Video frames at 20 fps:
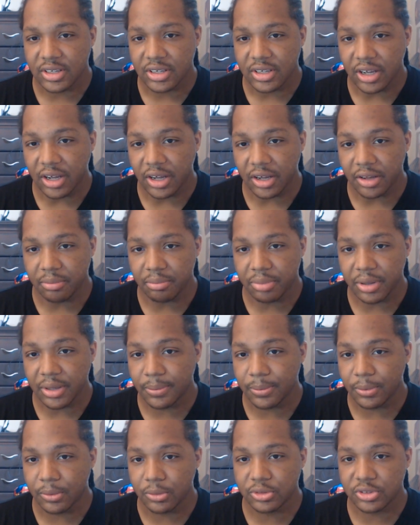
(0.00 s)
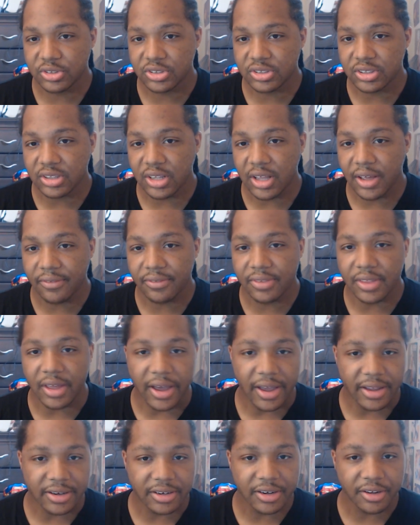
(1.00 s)
people just love the
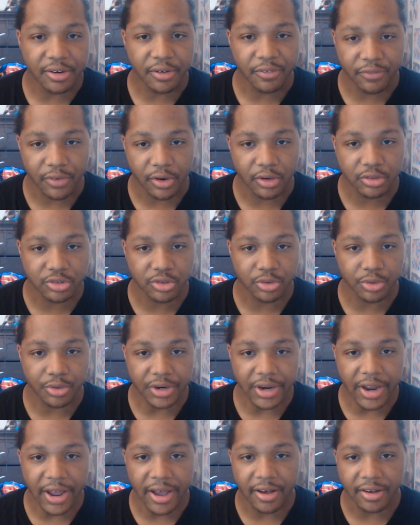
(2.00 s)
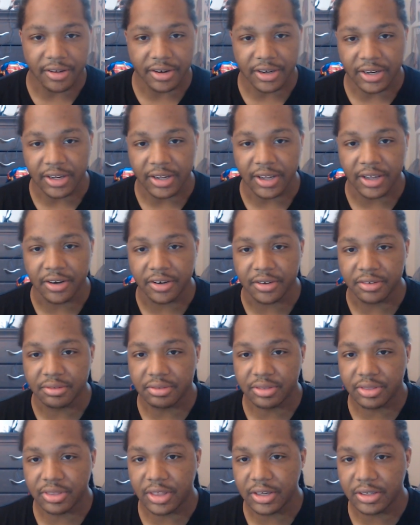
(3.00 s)
idea of virtual reality and
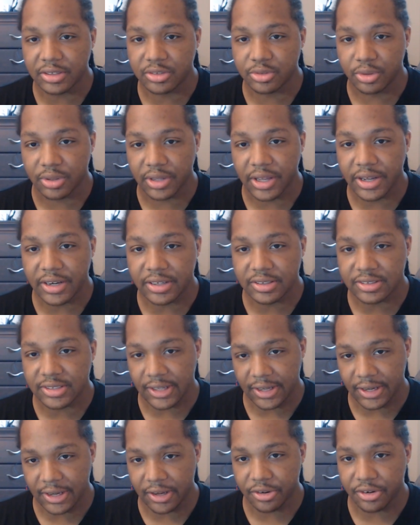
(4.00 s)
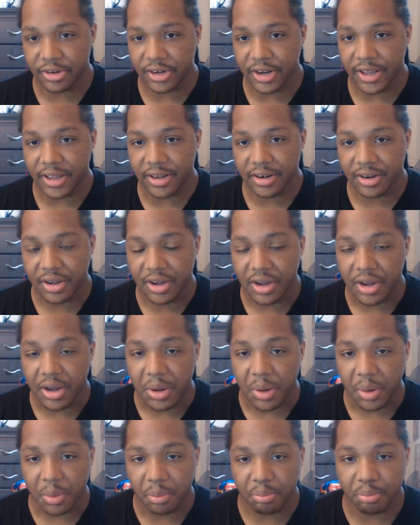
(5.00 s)
things related to the internet.
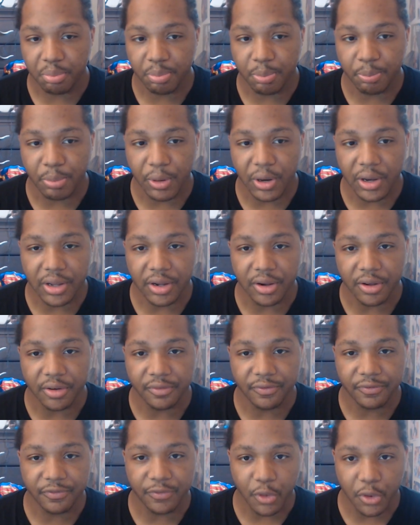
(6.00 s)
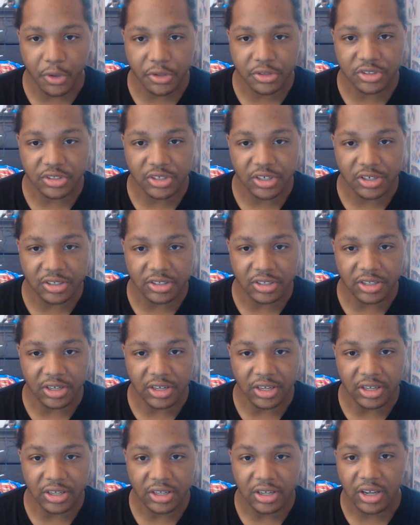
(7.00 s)
But unfortunately,
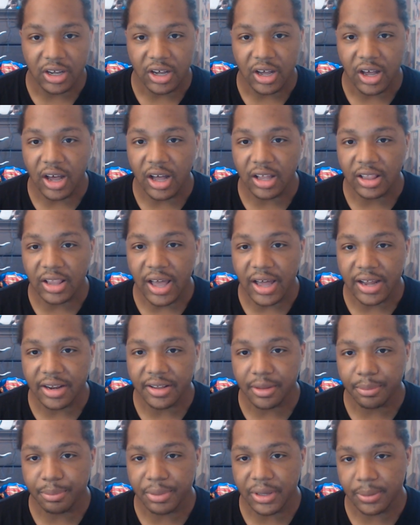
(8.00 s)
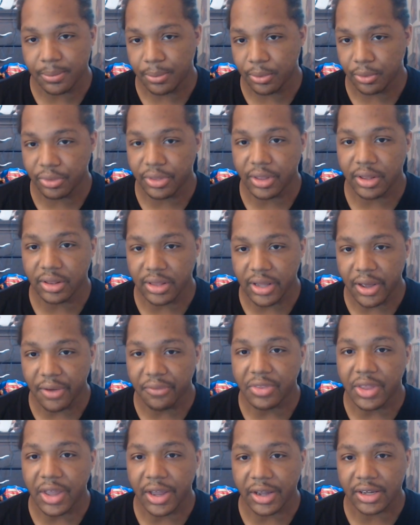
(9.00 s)
a lot of the people that love that
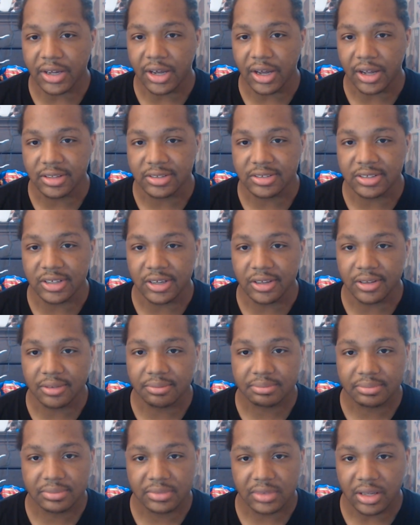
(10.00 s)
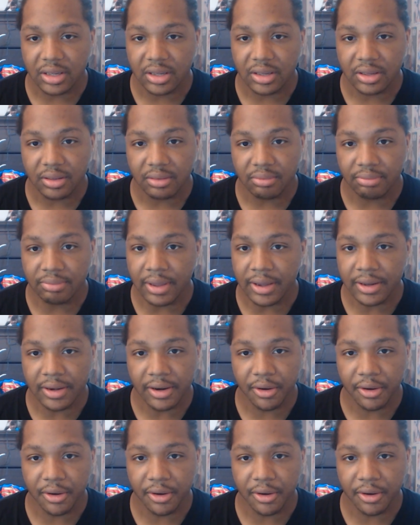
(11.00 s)
content, they don't